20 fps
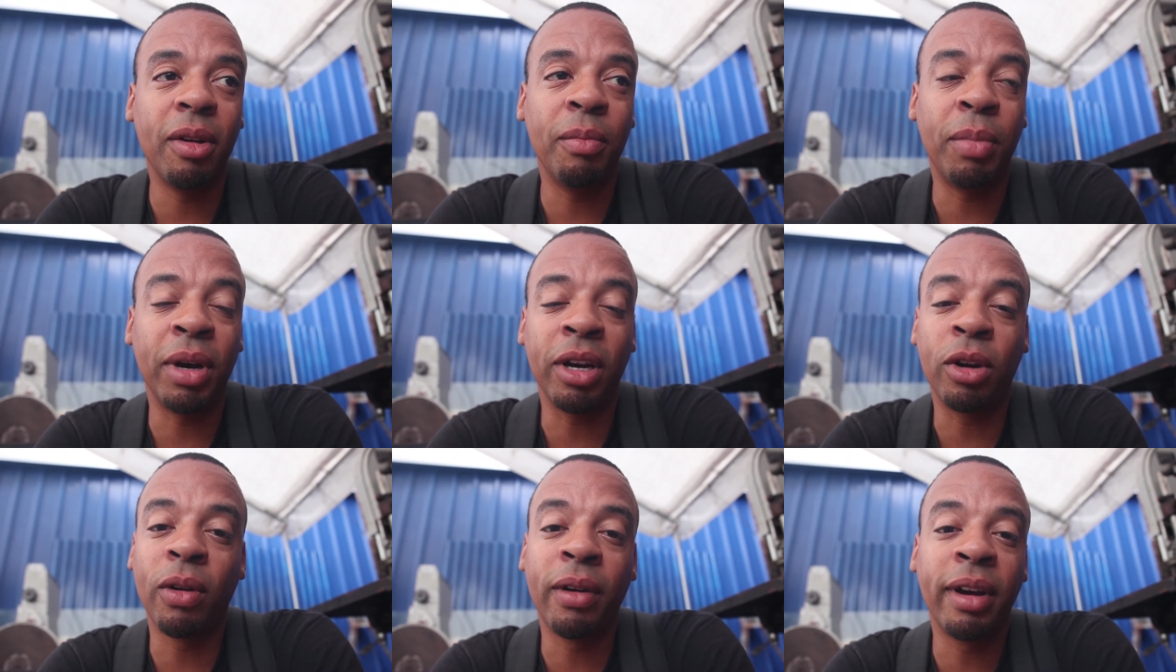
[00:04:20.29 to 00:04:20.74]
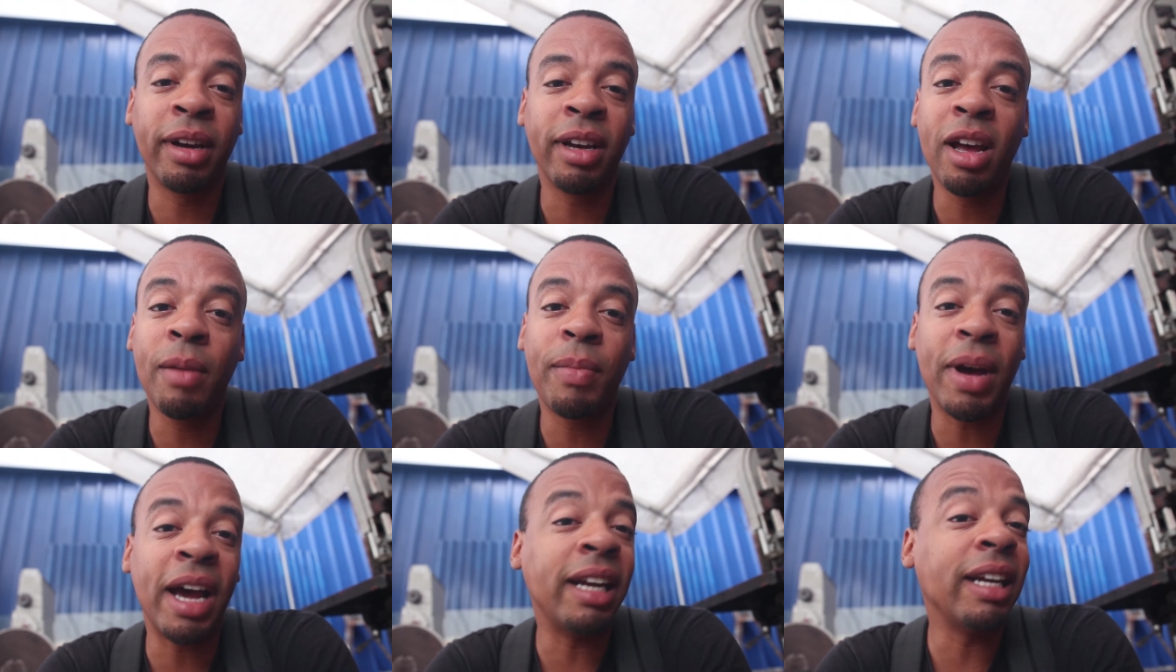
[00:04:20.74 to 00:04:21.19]
but growing
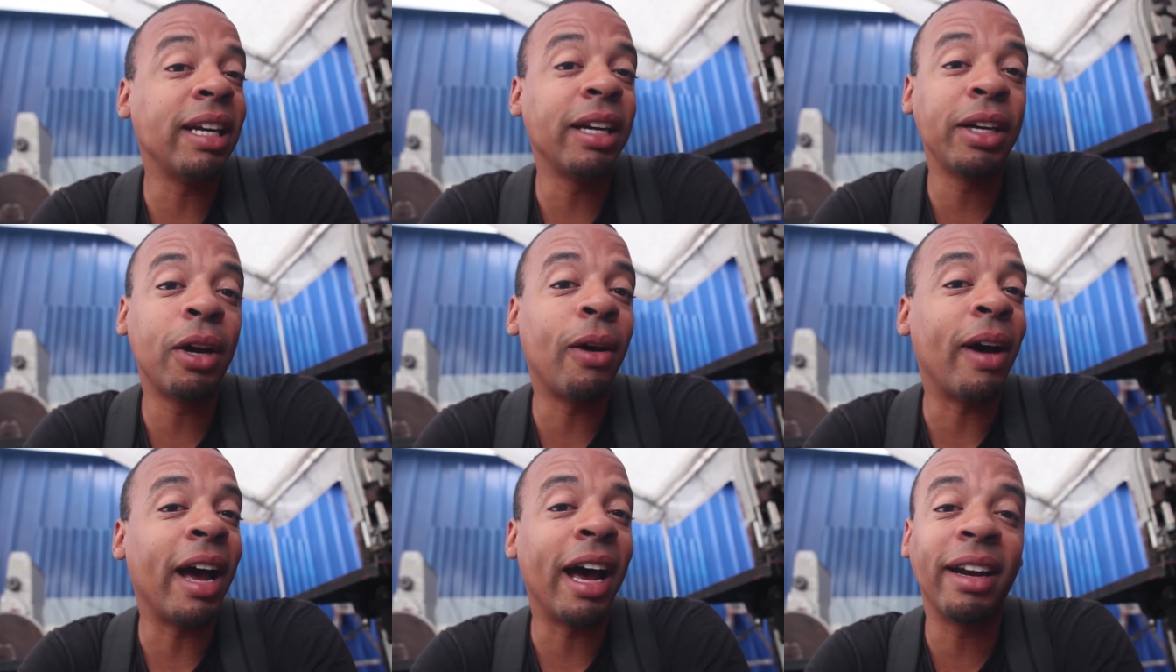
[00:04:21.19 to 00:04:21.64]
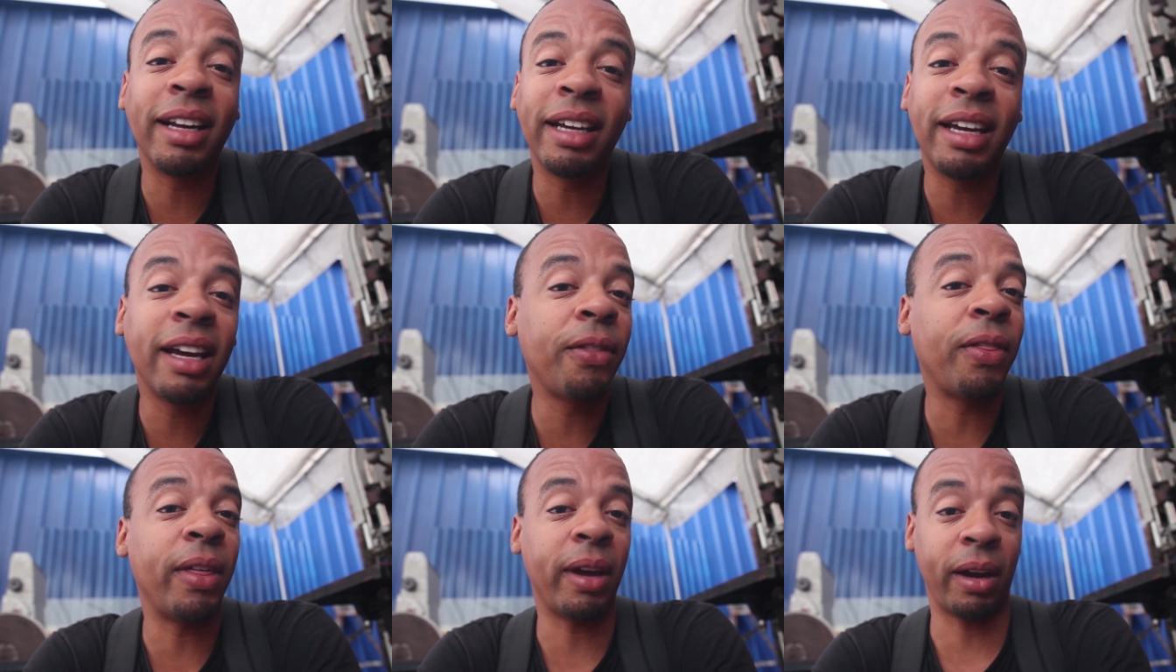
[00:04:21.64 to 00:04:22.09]
up, I didn't know how to
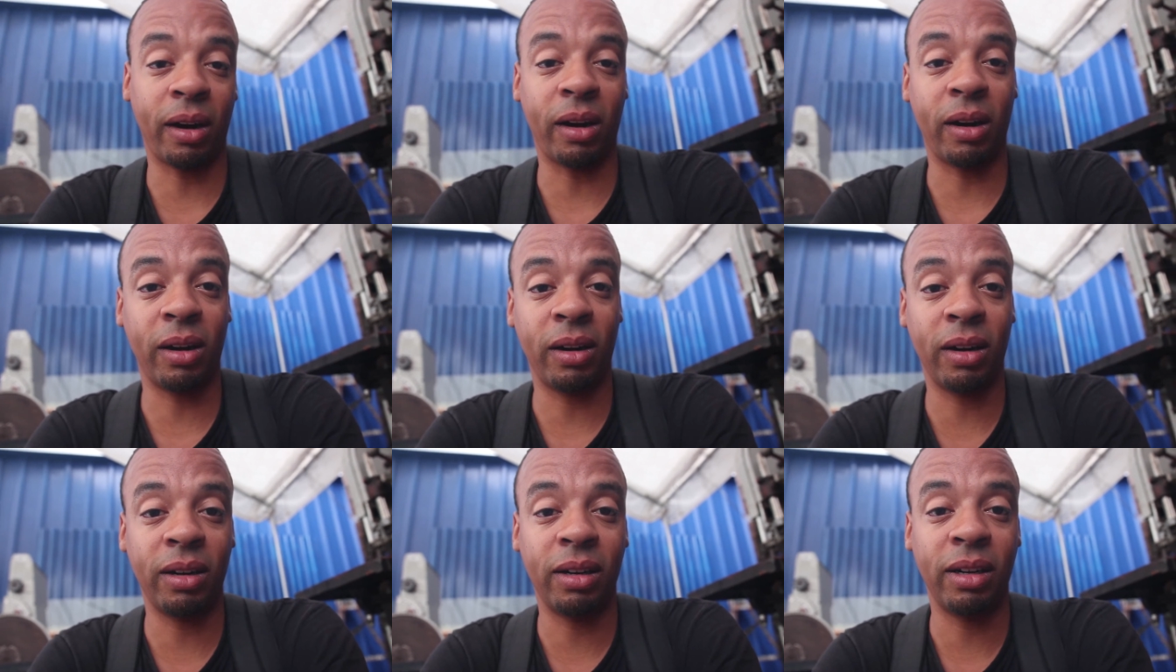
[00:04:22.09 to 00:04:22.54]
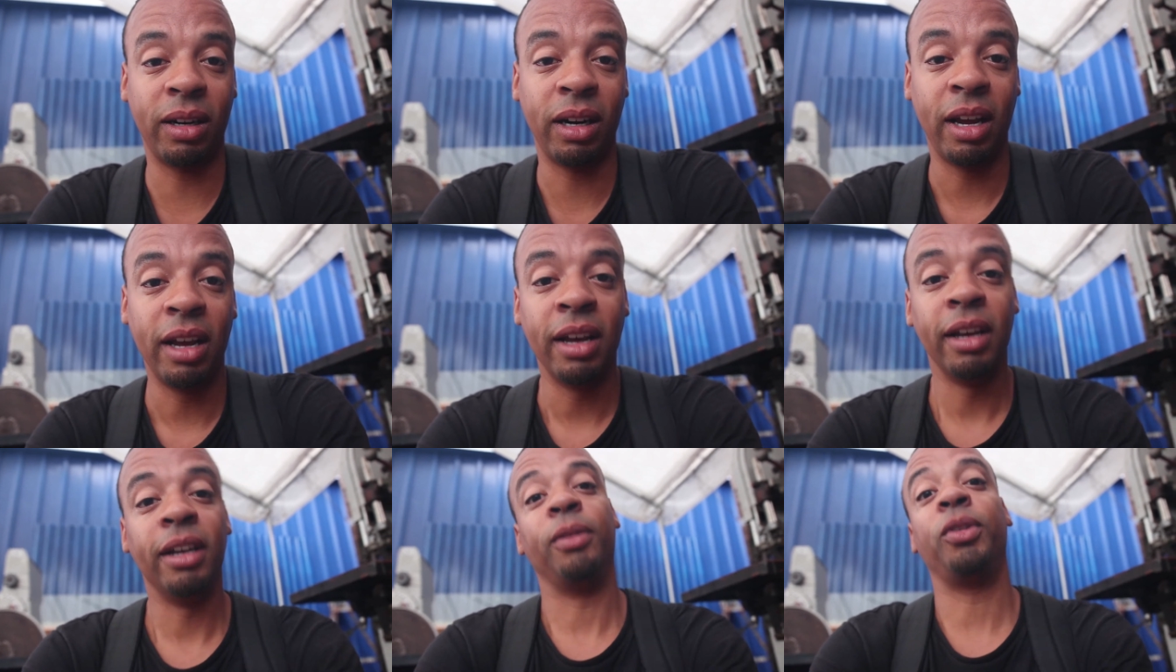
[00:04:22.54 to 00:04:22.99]
get there.
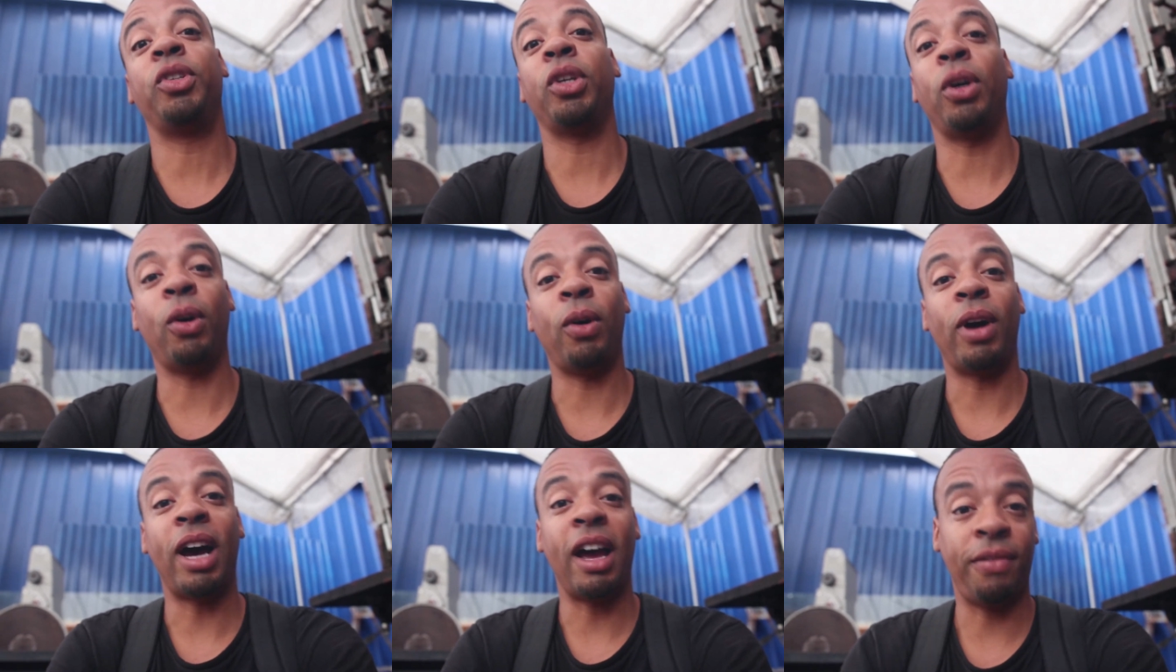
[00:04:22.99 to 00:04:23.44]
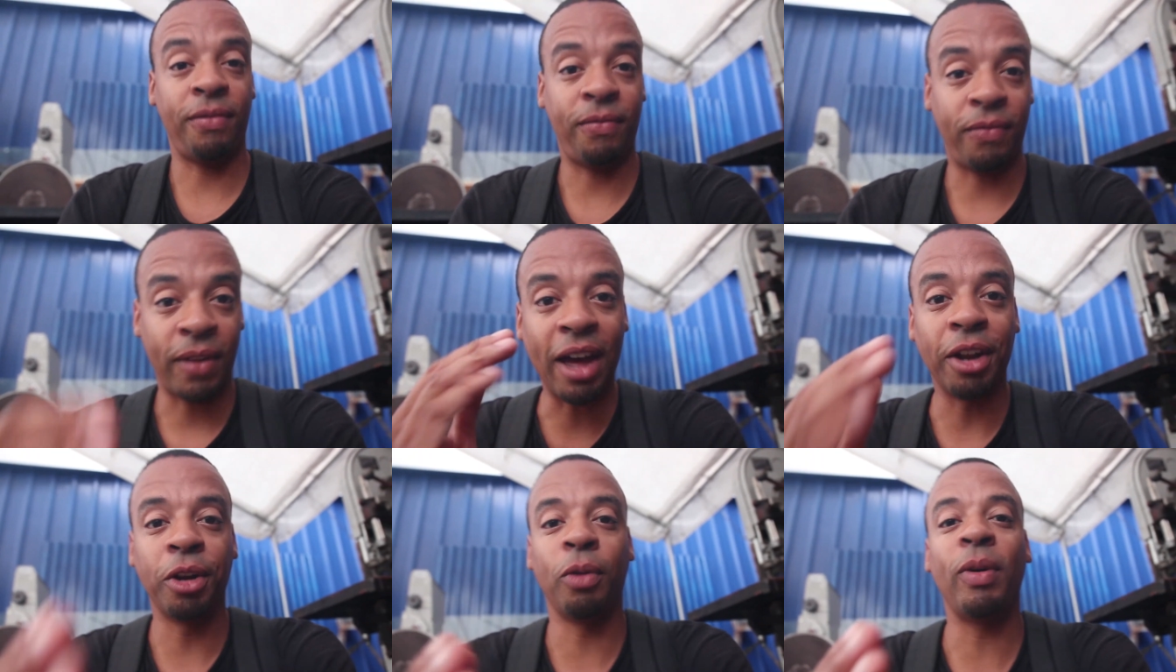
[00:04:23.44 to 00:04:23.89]
So I
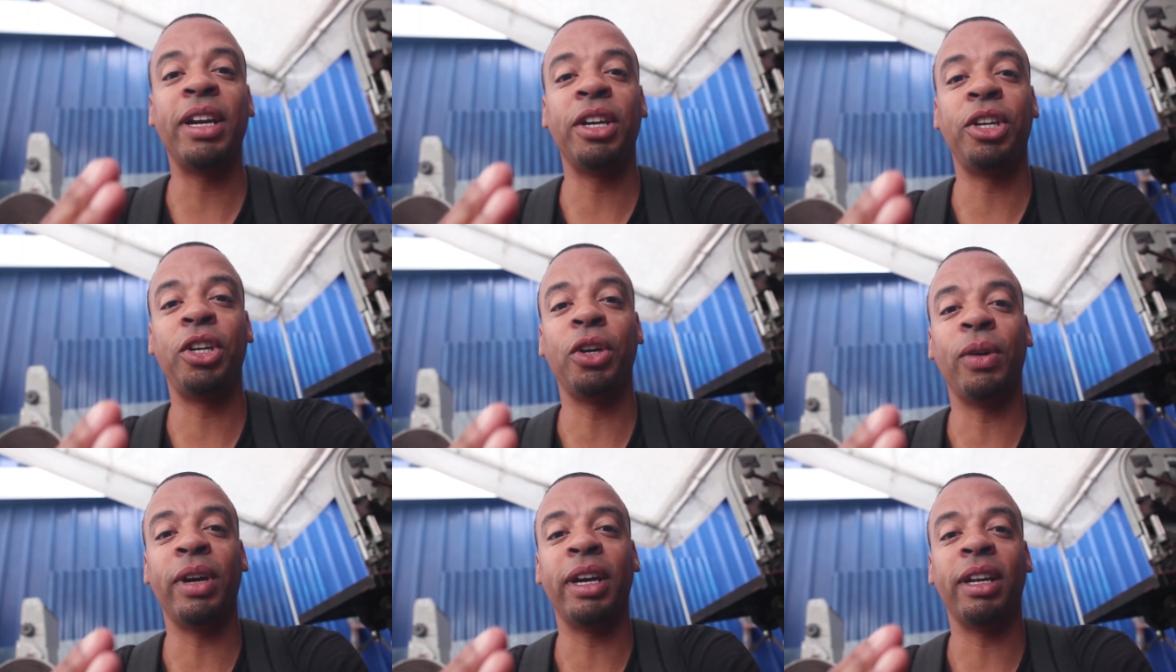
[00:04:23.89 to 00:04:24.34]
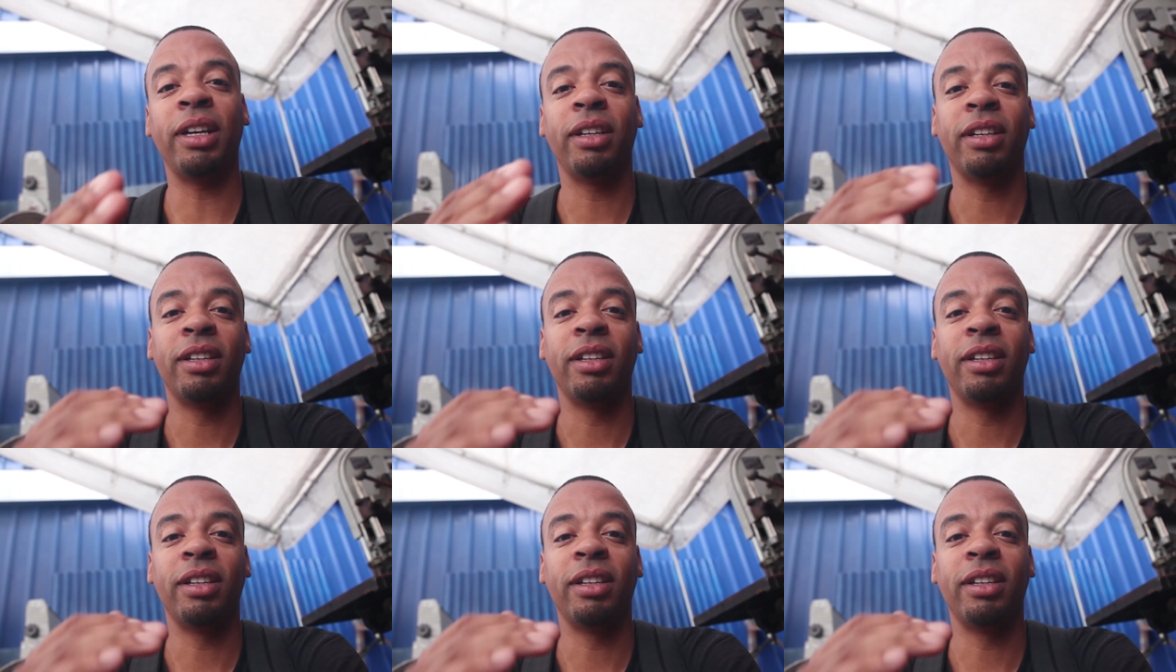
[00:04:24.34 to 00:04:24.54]
found a way to do it.